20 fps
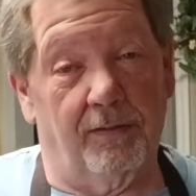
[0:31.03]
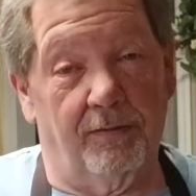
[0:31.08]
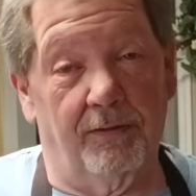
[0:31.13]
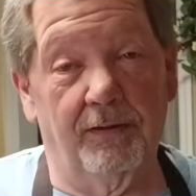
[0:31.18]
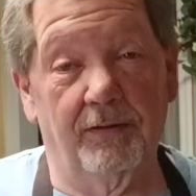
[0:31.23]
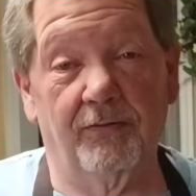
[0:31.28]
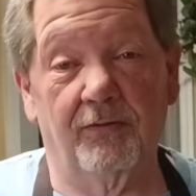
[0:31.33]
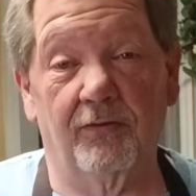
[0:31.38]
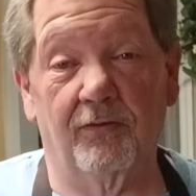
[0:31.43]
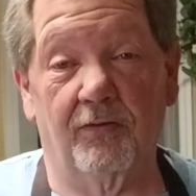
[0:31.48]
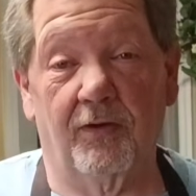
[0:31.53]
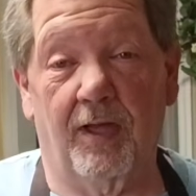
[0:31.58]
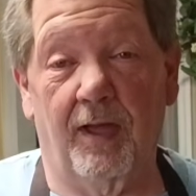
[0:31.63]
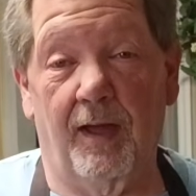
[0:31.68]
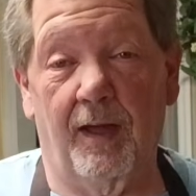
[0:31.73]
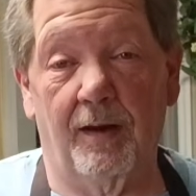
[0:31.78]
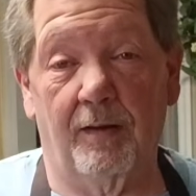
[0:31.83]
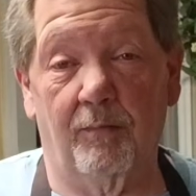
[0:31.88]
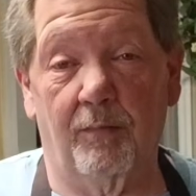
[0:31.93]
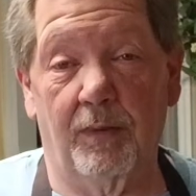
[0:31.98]
This is the
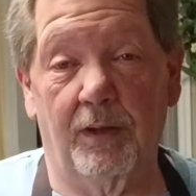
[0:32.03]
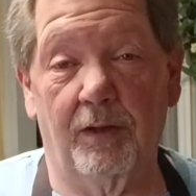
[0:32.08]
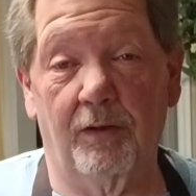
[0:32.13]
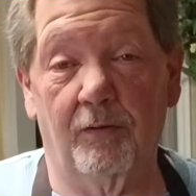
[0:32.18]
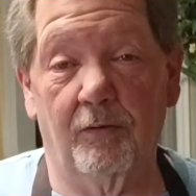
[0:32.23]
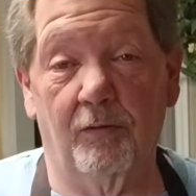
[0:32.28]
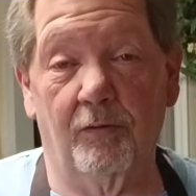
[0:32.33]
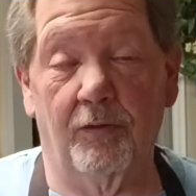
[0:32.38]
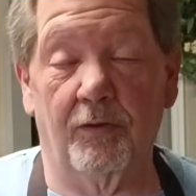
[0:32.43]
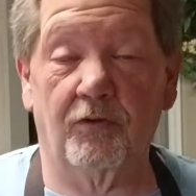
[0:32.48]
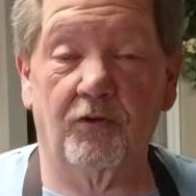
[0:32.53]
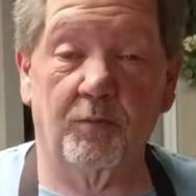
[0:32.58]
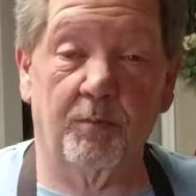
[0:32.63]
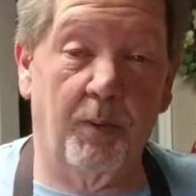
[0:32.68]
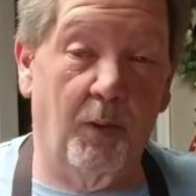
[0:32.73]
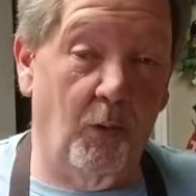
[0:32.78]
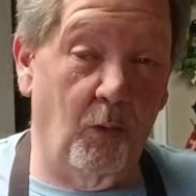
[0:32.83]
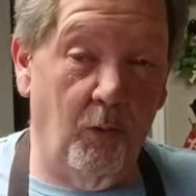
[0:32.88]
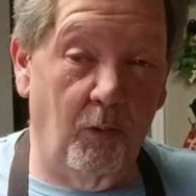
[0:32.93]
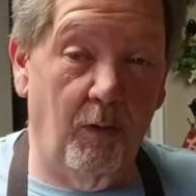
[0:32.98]
kind of meal that you
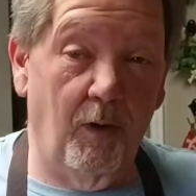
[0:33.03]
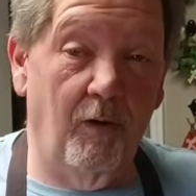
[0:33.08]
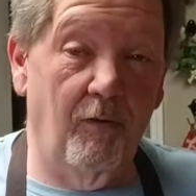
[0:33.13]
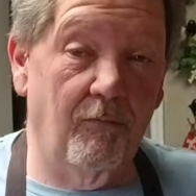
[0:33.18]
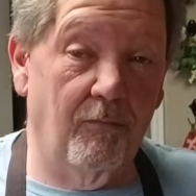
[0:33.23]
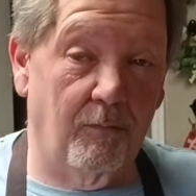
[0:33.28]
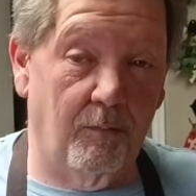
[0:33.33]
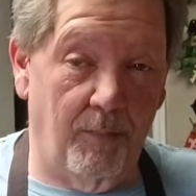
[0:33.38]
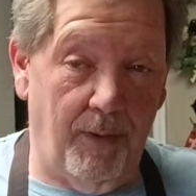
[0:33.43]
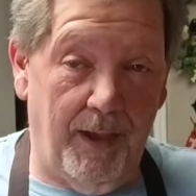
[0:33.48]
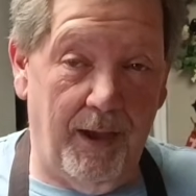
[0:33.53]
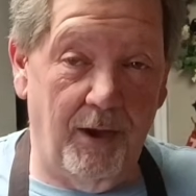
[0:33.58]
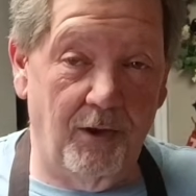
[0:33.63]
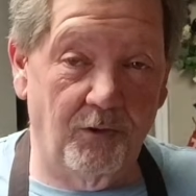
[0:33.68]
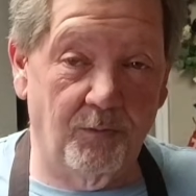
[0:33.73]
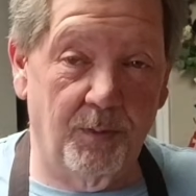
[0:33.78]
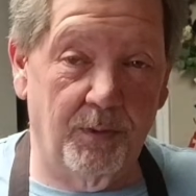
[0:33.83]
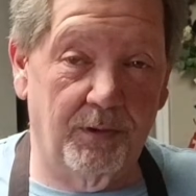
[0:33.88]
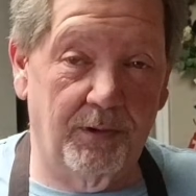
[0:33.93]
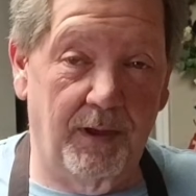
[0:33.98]
pour over
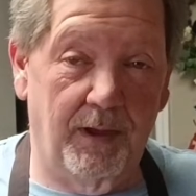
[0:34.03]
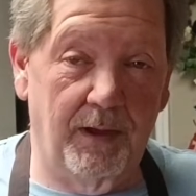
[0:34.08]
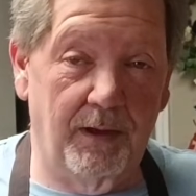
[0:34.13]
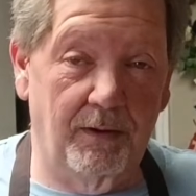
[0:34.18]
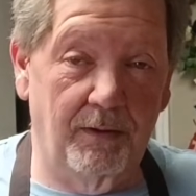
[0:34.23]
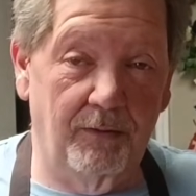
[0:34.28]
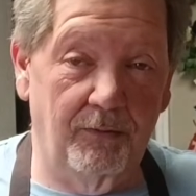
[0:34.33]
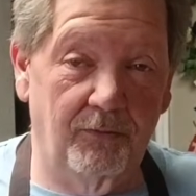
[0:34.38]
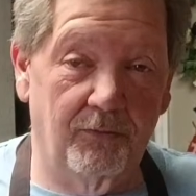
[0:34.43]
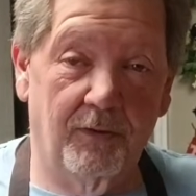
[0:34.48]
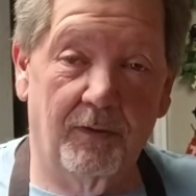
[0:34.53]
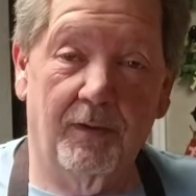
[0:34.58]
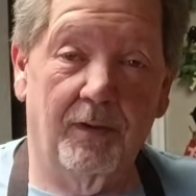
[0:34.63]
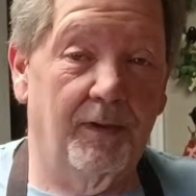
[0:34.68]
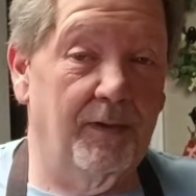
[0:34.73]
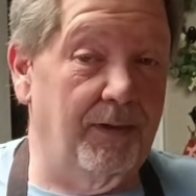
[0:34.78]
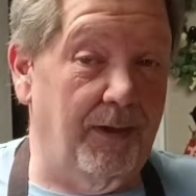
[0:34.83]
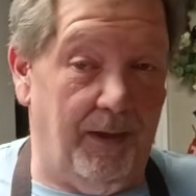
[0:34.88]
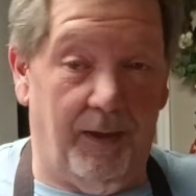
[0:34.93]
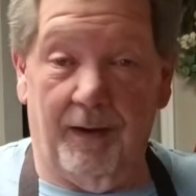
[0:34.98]
mashed potatoes
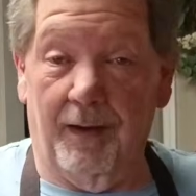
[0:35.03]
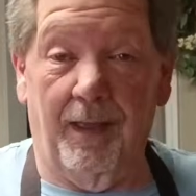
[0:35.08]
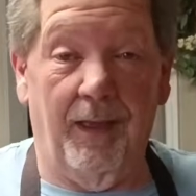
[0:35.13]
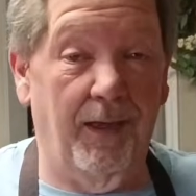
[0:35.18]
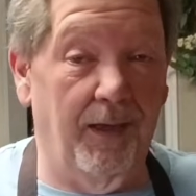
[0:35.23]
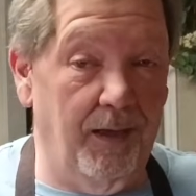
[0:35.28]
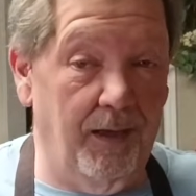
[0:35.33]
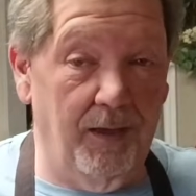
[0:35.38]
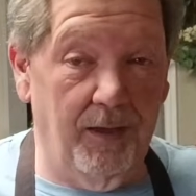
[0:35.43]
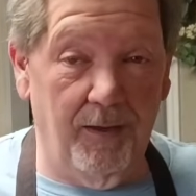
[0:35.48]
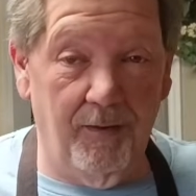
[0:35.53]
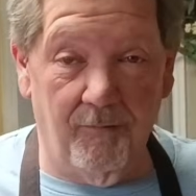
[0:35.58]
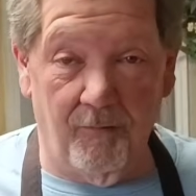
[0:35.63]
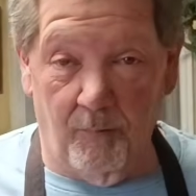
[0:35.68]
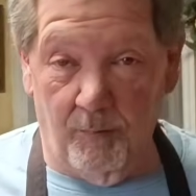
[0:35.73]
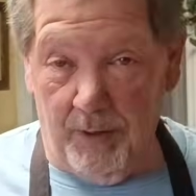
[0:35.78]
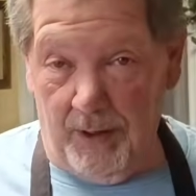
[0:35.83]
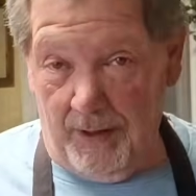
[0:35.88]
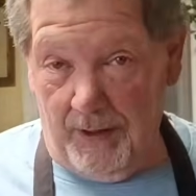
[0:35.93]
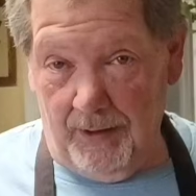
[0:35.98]
and
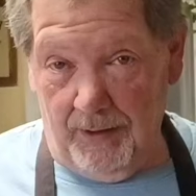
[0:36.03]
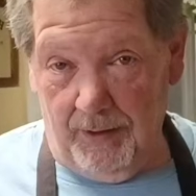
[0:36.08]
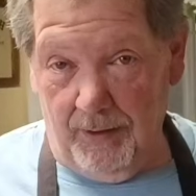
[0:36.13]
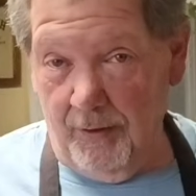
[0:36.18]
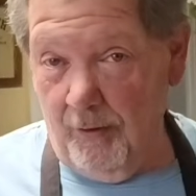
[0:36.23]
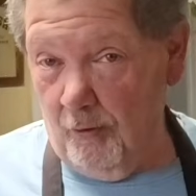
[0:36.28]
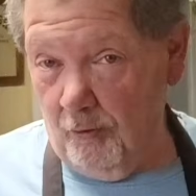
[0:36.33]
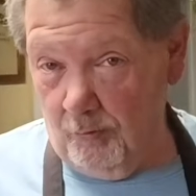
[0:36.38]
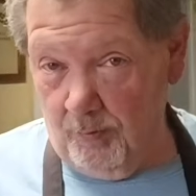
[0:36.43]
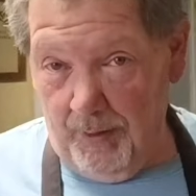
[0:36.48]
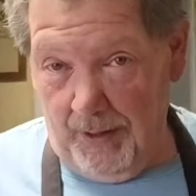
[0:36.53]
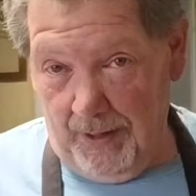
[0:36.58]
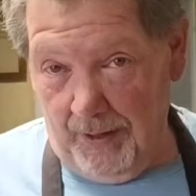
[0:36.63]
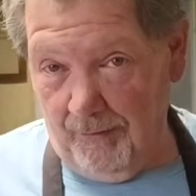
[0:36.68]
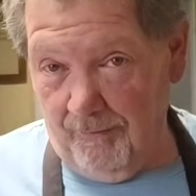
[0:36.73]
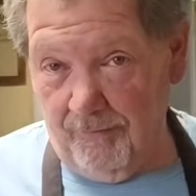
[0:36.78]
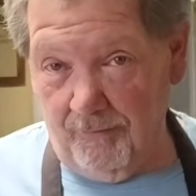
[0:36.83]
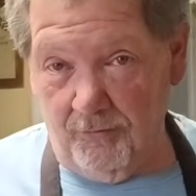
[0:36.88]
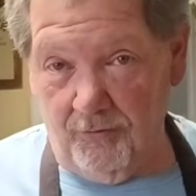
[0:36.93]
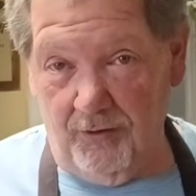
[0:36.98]
everybody goes
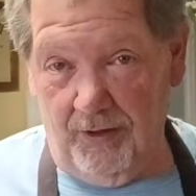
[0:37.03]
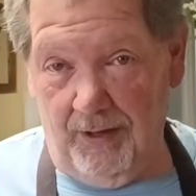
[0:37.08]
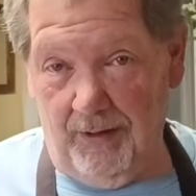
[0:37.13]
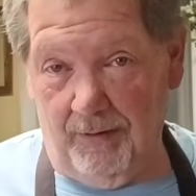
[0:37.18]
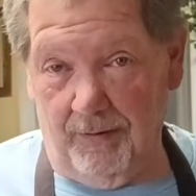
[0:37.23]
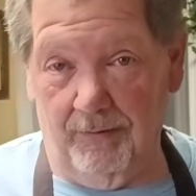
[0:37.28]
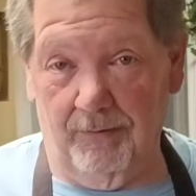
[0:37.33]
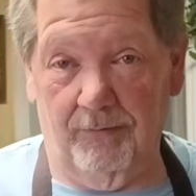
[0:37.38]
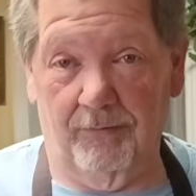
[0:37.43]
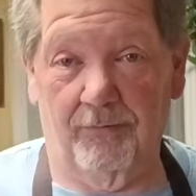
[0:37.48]
back for second.